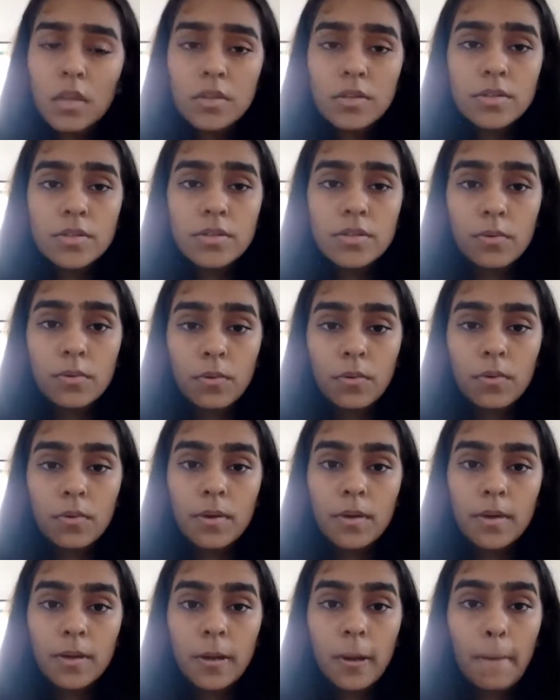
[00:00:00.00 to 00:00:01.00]
So
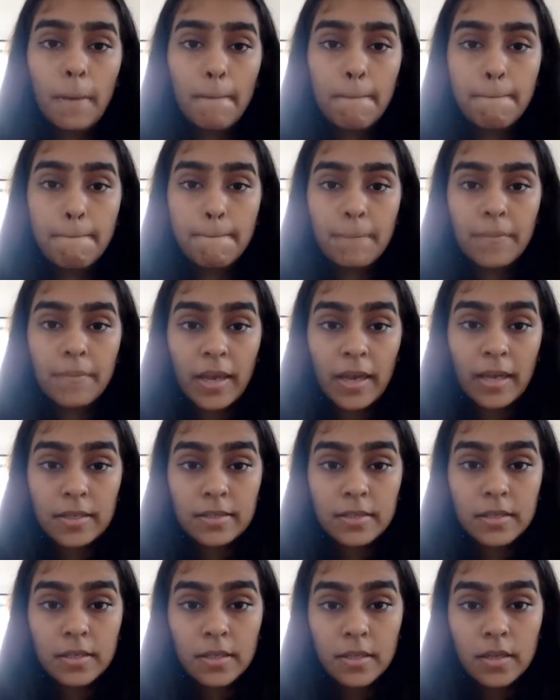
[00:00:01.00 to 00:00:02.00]
that.
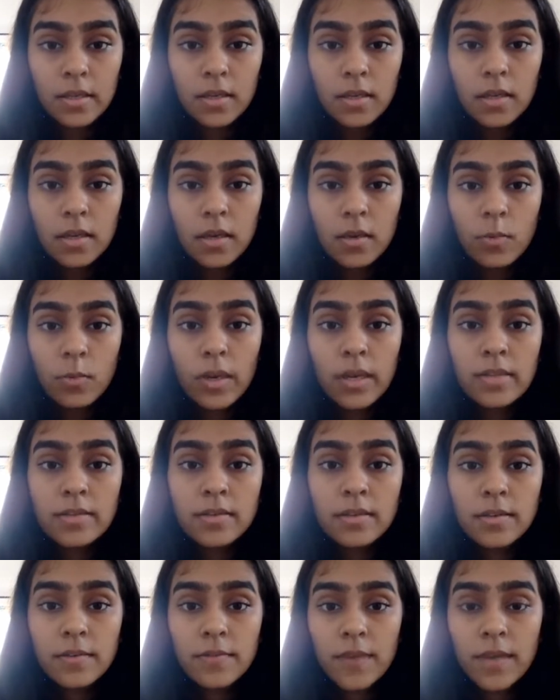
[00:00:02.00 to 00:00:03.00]
When is
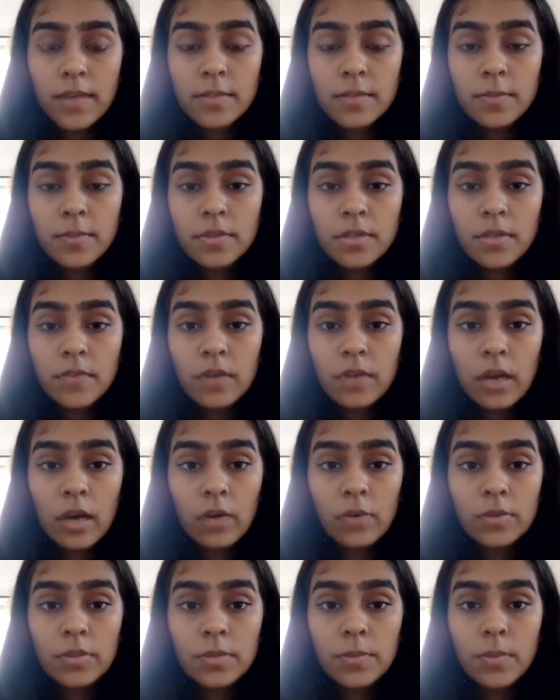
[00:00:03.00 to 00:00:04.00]
it advisable to give a
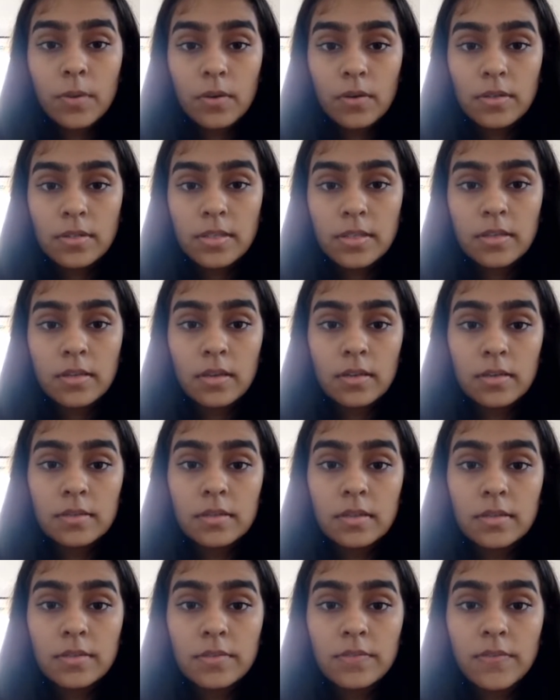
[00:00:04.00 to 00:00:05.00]
counter policy rather
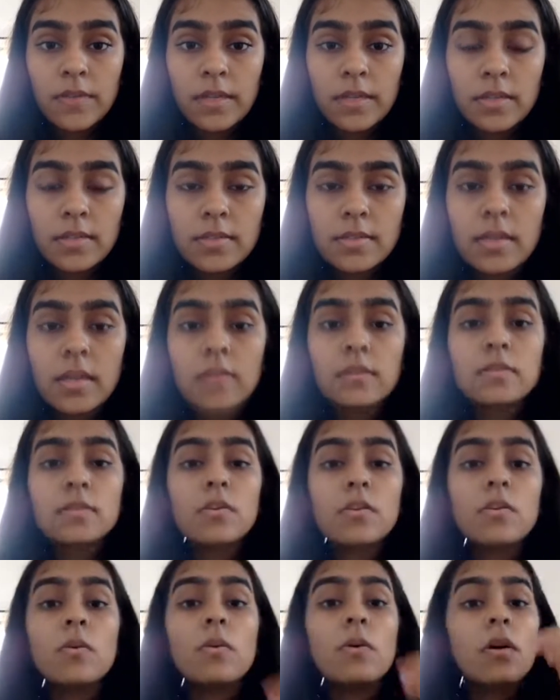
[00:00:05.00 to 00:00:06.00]
than defending status
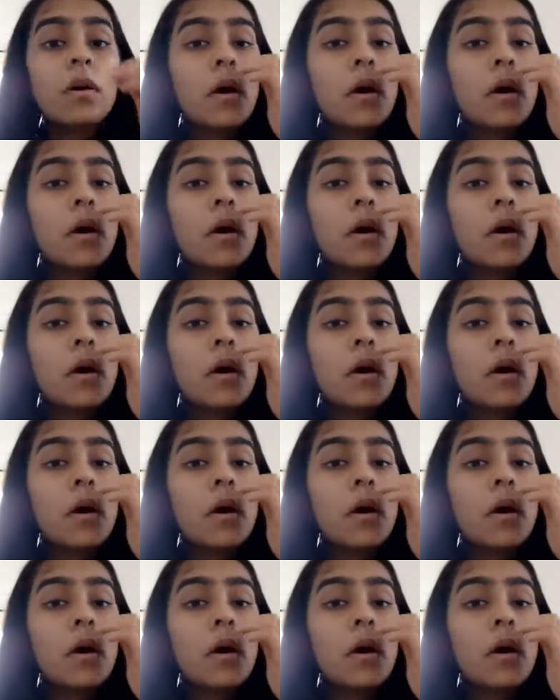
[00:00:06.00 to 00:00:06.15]
quo?